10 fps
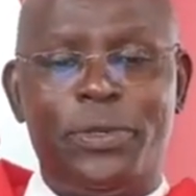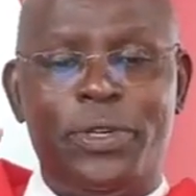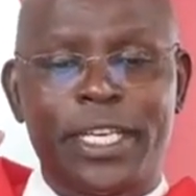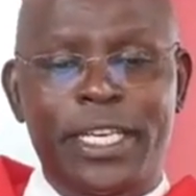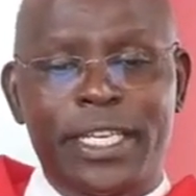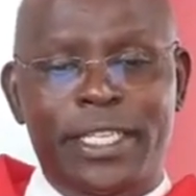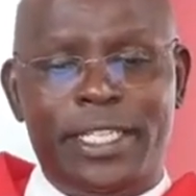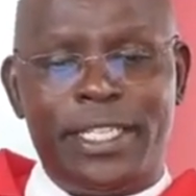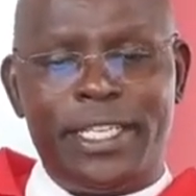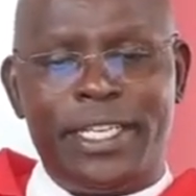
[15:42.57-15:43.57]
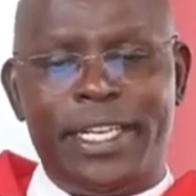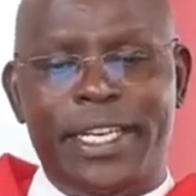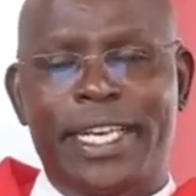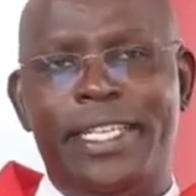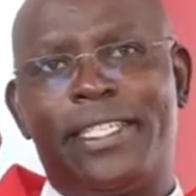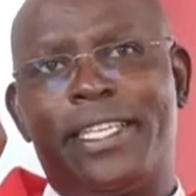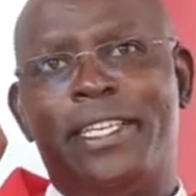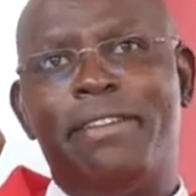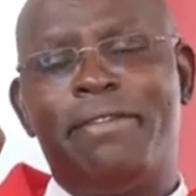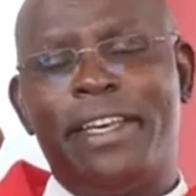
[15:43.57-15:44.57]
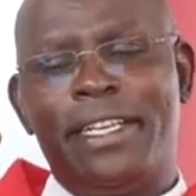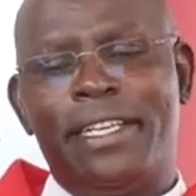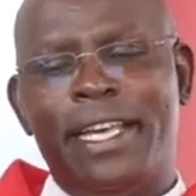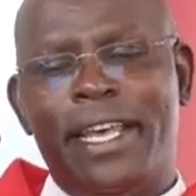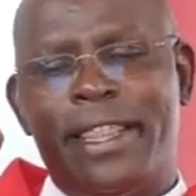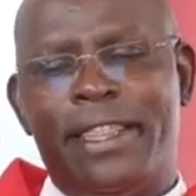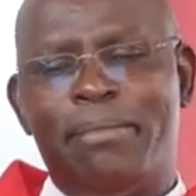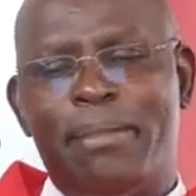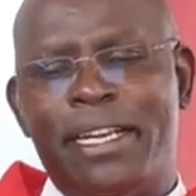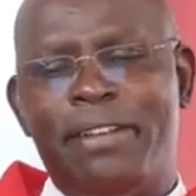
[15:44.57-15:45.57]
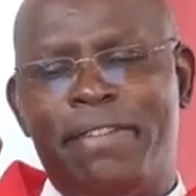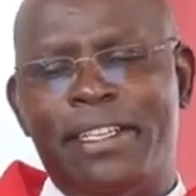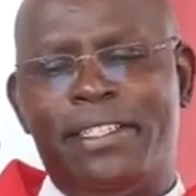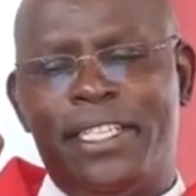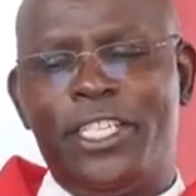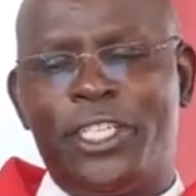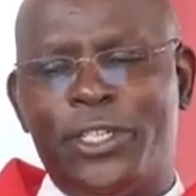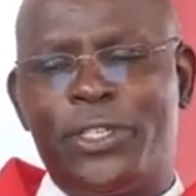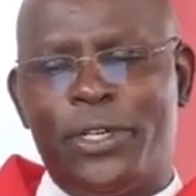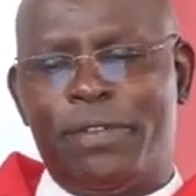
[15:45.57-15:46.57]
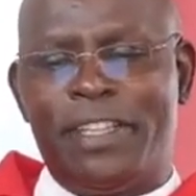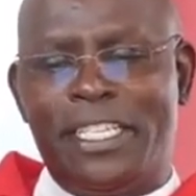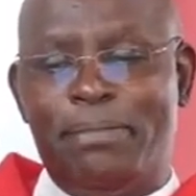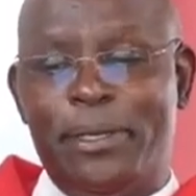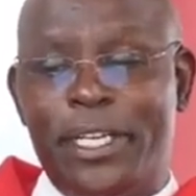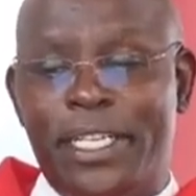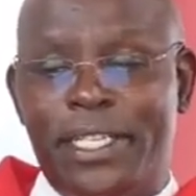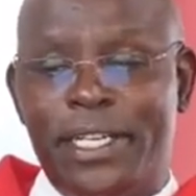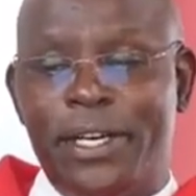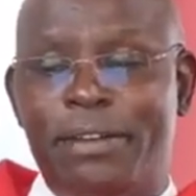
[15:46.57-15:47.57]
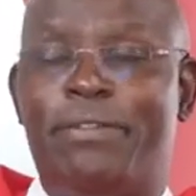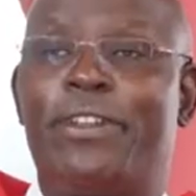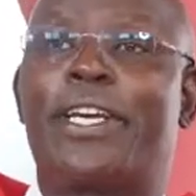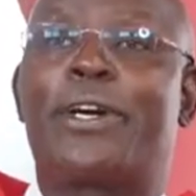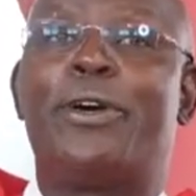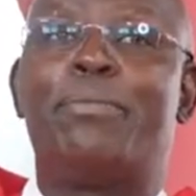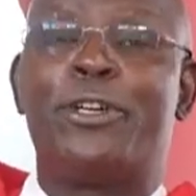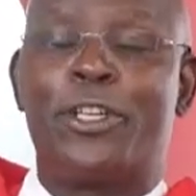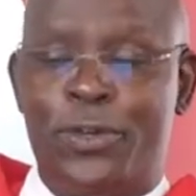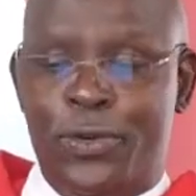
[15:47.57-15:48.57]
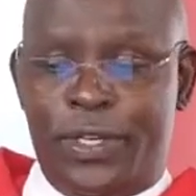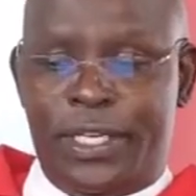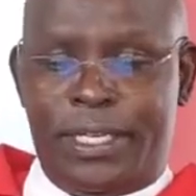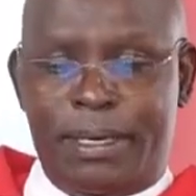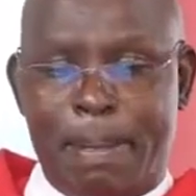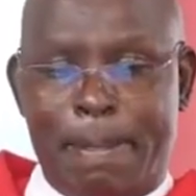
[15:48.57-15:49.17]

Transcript: To each, is given the manifestation of the Spirit for the common good.